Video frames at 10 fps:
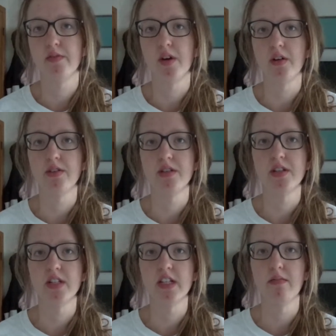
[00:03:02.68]
Falls to
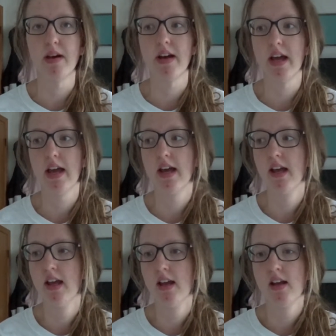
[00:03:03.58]
see my
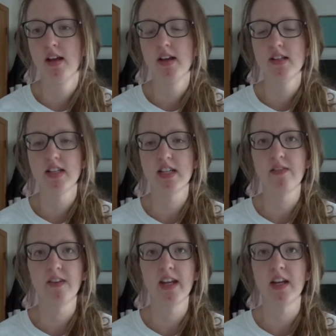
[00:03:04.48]

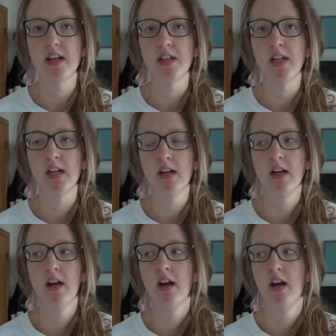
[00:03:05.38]
significant other
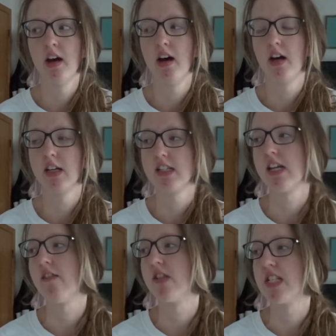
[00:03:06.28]
because
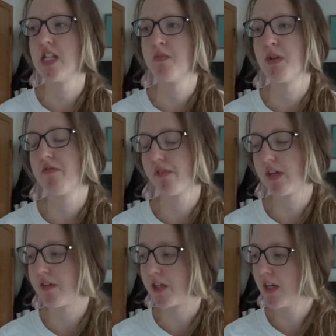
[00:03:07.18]
I haven't seen them in
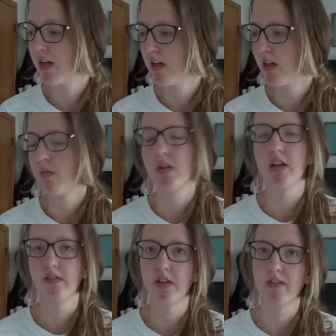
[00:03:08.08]
forever. Well,
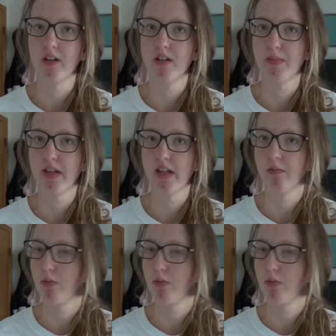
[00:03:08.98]
not forever, it's been like,